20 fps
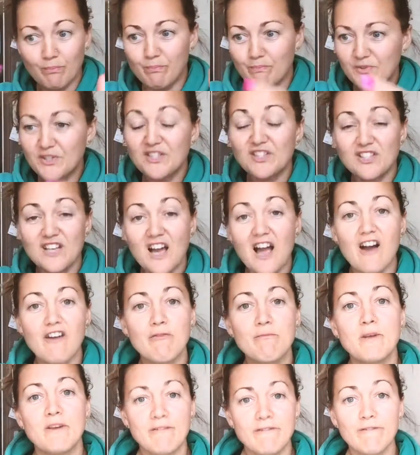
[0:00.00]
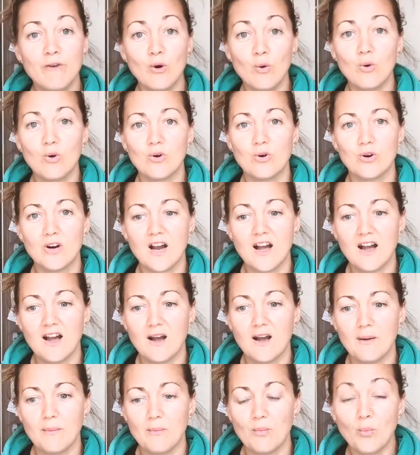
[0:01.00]
stuff before
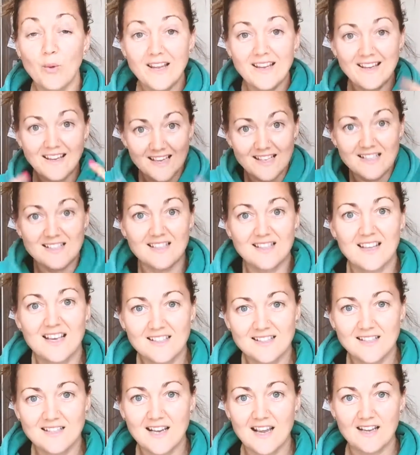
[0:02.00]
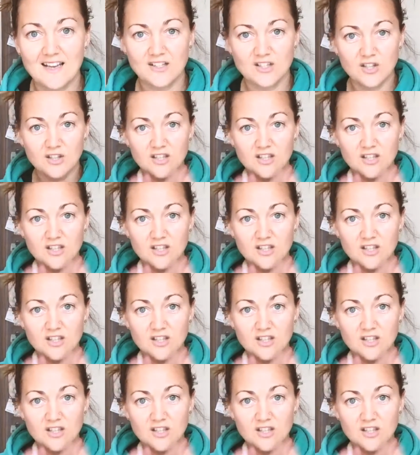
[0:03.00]
we can get to that state. So